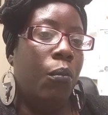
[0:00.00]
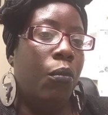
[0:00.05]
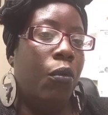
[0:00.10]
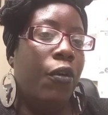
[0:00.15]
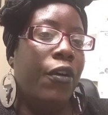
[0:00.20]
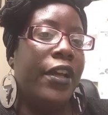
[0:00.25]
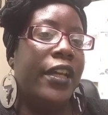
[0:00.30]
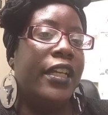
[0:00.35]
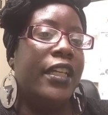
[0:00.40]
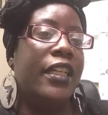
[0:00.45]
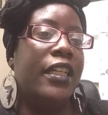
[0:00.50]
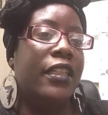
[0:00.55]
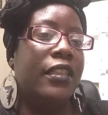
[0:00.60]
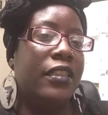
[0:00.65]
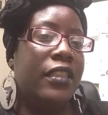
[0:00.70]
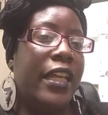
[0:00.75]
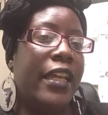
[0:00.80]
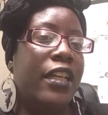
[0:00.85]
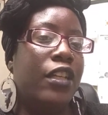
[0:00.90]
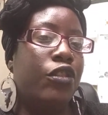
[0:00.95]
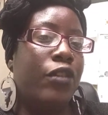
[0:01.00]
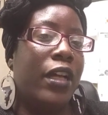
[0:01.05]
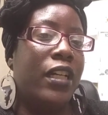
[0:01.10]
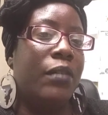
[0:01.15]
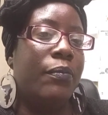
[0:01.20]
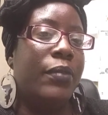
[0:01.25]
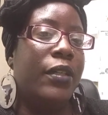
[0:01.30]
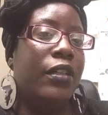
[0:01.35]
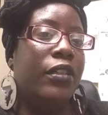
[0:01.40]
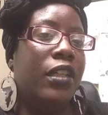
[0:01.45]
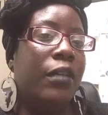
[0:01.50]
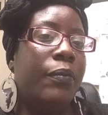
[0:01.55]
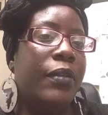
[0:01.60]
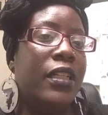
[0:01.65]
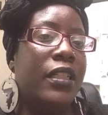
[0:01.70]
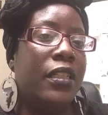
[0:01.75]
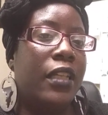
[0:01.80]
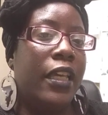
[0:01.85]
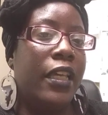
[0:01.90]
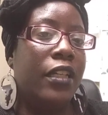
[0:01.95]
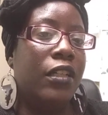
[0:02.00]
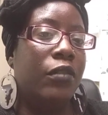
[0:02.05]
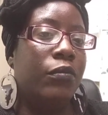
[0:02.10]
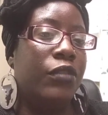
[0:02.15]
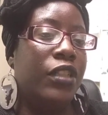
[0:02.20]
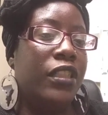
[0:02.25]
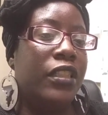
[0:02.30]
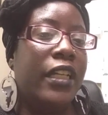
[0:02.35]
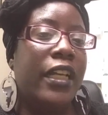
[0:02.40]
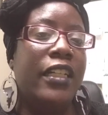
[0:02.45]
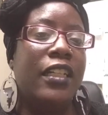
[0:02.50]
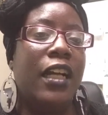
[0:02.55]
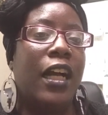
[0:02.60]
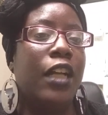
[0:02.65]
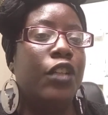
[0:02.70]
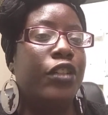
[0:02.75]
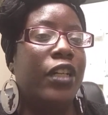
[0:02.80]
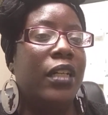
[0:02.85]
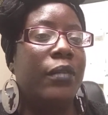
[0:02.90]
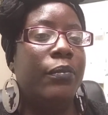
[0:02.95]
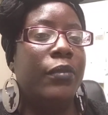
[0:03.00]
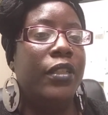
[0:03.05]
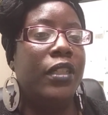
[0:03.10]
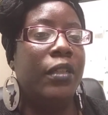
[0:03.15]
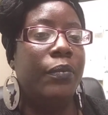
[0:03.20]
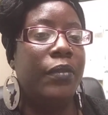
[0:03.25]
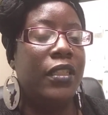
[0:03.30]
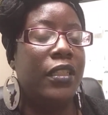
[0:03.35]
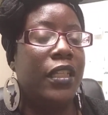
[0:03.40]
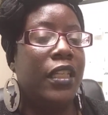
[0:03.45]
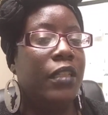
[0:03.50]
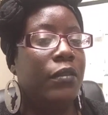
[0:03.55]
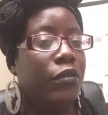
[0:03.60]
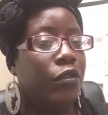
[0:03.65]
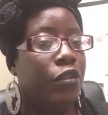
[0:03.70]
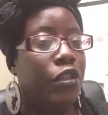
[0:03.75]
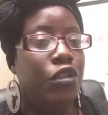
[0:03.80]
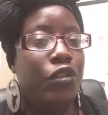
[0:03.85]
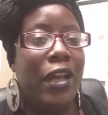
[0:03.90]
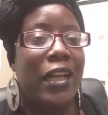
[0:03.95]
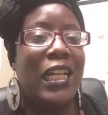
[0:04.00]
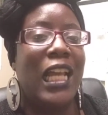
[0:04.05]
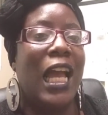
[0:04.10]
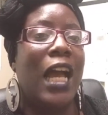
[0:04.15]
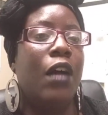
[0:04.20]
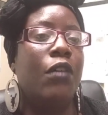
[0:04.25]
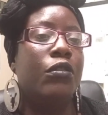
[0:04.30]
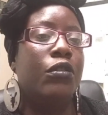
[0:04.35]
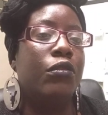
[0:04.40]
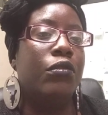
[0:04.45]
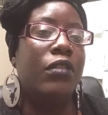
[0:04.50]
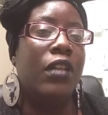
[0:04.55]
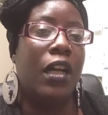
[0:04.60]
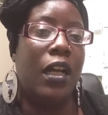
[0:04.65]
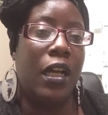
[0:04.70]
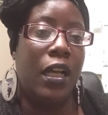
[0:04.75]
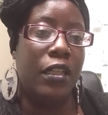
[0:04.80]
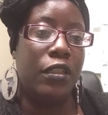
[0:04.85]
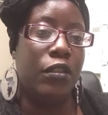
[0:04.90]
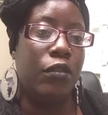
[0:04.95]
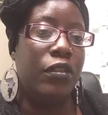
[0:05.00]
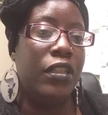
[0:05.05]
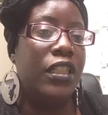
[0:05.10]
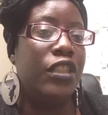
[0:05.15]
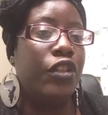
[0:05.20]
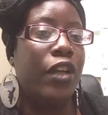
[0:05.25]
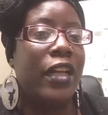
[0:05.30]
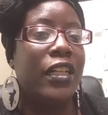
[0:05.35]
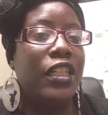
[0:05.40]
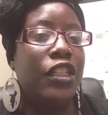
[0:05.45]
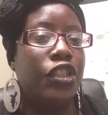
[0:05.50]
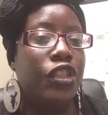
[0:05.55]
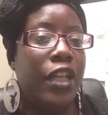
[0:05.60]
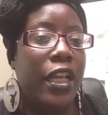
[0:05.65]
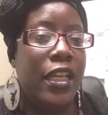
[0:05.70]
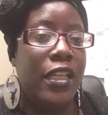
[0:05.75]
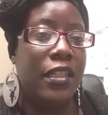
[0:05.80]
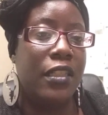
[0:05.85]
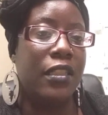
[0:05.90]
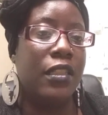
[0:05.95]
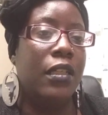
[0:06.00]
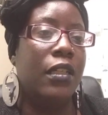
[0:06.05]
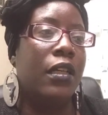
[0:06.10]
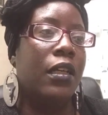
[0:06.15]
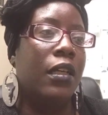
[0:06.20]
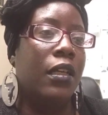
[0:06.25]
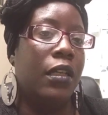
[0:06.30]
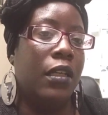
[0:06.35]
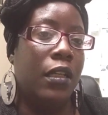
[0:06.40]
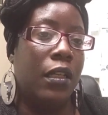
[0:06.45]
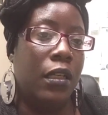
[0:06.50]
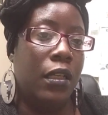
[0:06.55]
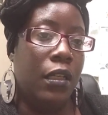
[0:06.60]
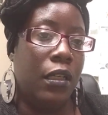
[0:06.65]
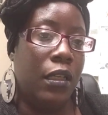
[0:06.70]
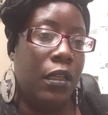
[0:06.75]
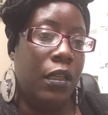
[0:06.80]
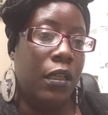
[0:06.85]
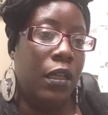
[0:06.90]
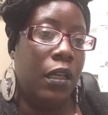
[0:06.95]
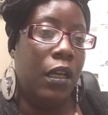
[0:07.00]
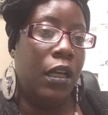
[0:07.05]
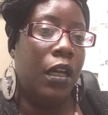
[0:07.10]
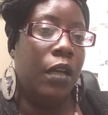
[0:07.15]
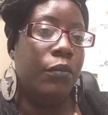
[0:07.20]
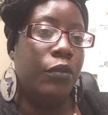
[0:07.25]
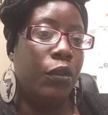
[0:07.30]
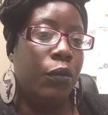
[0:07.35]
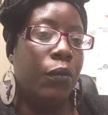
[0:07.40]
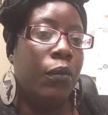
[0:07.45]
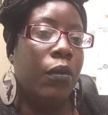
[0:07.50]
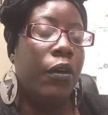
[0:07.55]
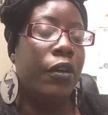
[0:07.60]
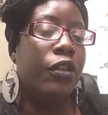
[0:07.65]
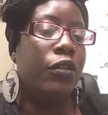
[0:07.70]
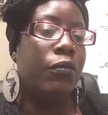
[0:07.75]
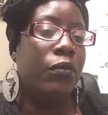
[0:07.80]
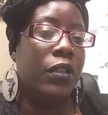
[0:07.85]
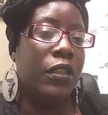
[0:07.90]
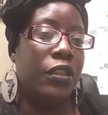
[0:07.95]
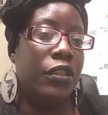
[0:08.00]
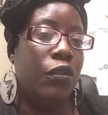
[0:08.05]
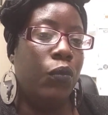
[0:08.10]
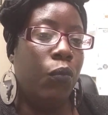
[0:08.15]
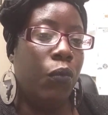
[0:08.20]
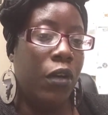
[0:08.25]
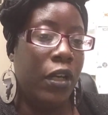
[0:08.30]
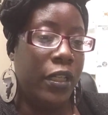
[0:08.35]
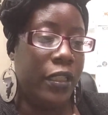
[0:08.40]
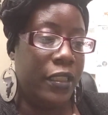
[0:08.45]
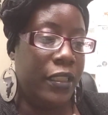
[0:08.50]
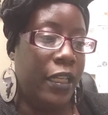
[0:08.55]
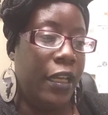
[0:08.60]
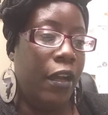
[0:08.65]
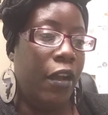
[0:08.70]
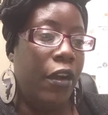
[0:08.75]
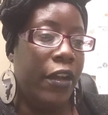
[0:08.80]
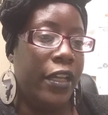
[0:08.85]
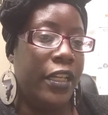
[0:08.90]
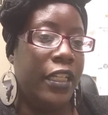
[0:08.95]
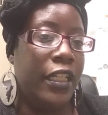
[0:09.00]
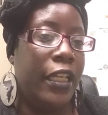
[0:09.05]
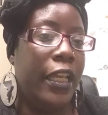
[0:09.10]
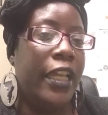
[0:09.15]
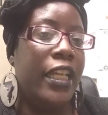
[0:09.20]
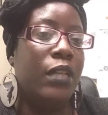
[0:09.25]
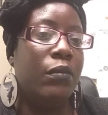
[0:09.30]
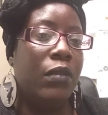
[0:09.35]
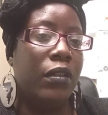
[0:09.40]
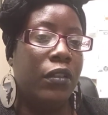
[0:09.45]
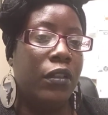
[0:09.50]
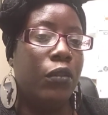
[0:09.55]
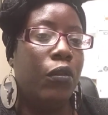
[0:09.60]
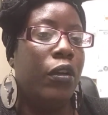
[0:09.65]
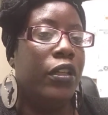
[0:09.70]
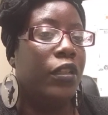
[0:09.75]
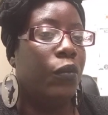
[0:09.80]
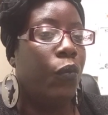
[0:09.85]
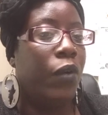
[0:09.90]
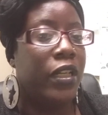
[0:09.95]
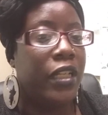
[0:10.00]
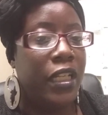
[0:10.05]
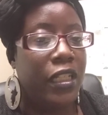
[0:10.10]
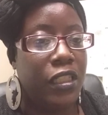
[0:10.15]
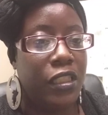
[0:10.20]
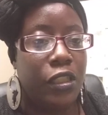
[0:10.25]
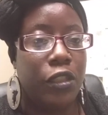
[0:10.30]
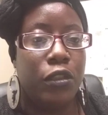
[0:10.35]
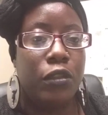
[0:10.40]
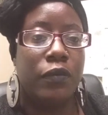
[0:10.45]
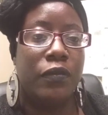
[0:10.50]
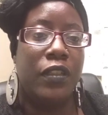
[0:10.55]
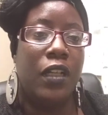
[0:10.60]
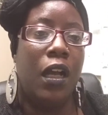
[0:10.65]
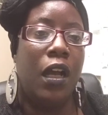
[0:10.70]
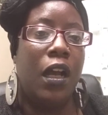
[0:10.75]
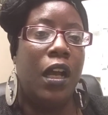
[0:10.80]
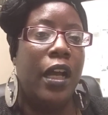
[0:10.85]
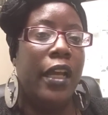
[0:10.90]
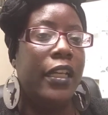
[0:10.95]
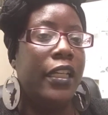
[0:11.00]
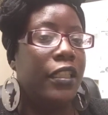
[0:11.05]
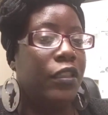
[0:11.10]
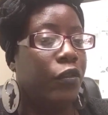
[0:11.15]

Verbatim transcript: And Satan's trying to build up his kingdom just like God trying to build up his kingdom. So he's trying to outdo God. So he's trying to chase the royal ones, the ones that are in the kingdom of the Lord, the one that serve God.